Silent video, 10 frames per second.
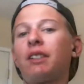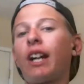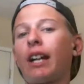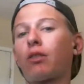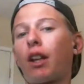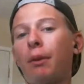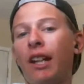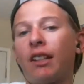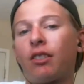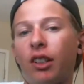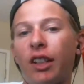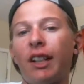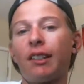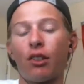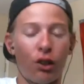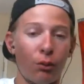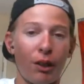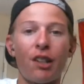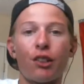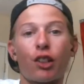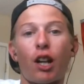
if you guys want to be inserted into a reading your